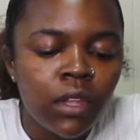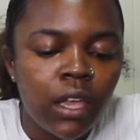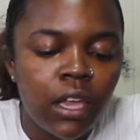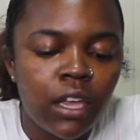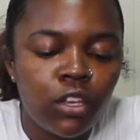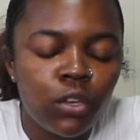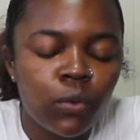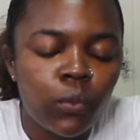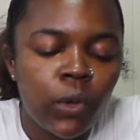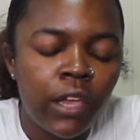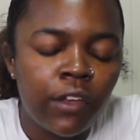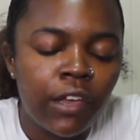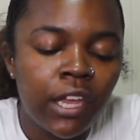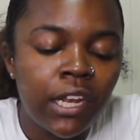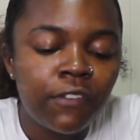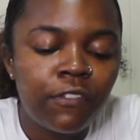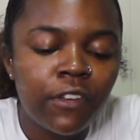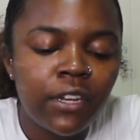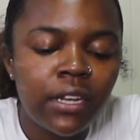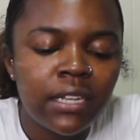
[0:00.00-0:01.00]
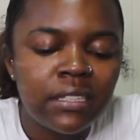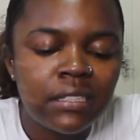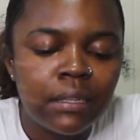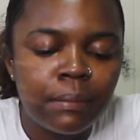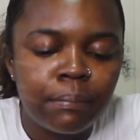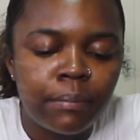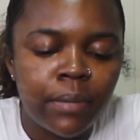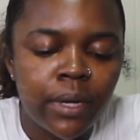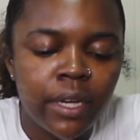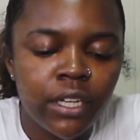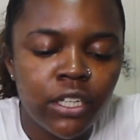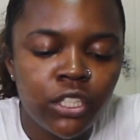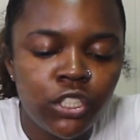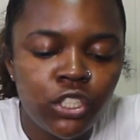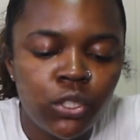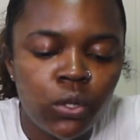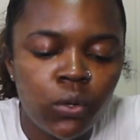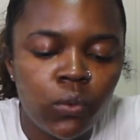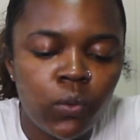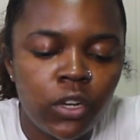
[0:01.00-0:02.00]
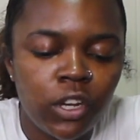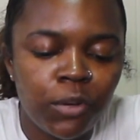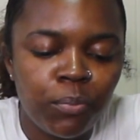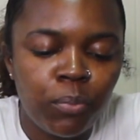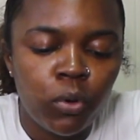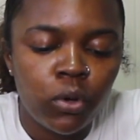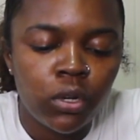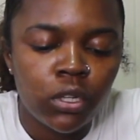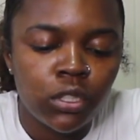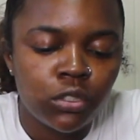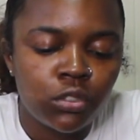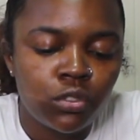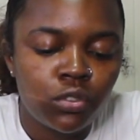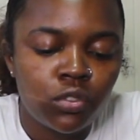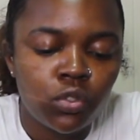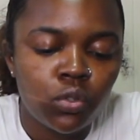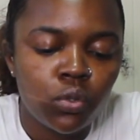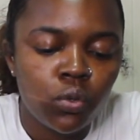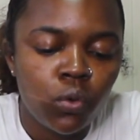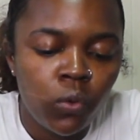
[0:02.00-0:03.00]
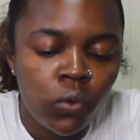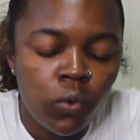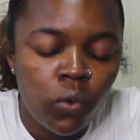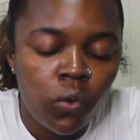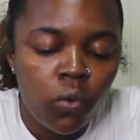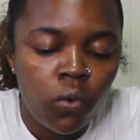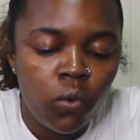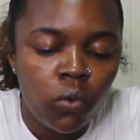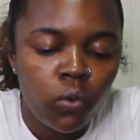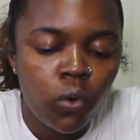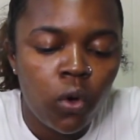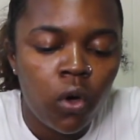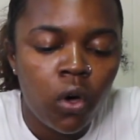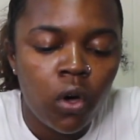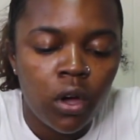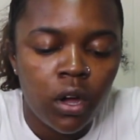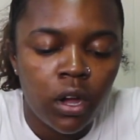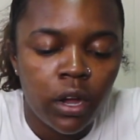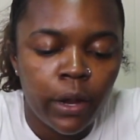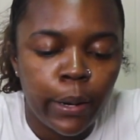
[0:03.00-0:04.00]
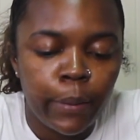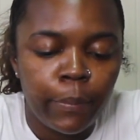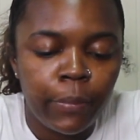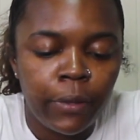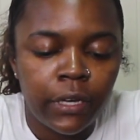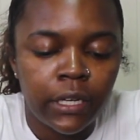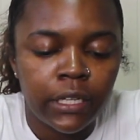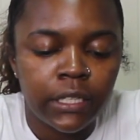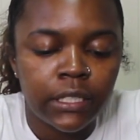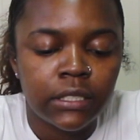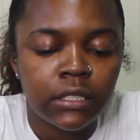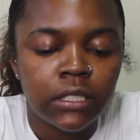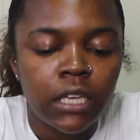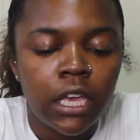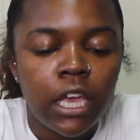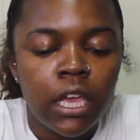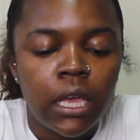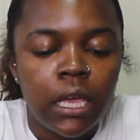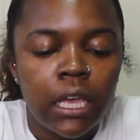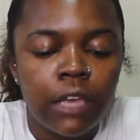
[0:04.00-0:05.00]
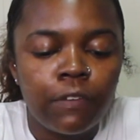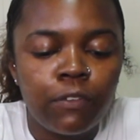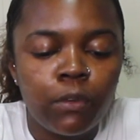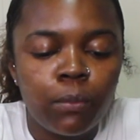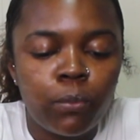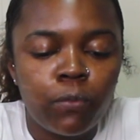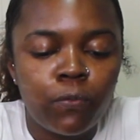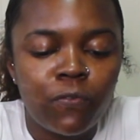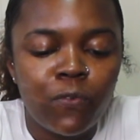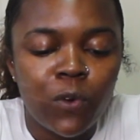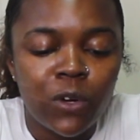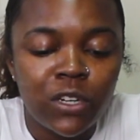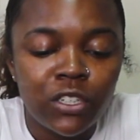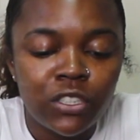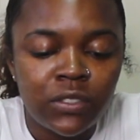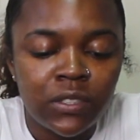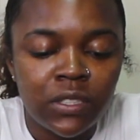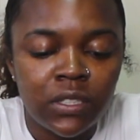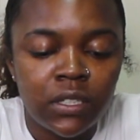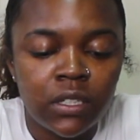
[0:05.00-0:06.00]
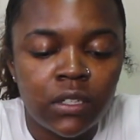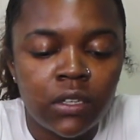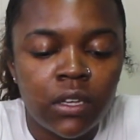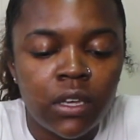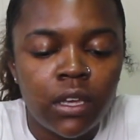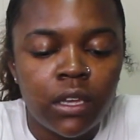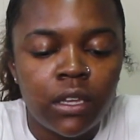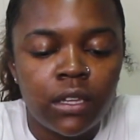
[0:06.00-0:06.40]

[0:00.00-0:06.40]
And if it doesn't budge, you don't want to pull it too hard, because if you force it,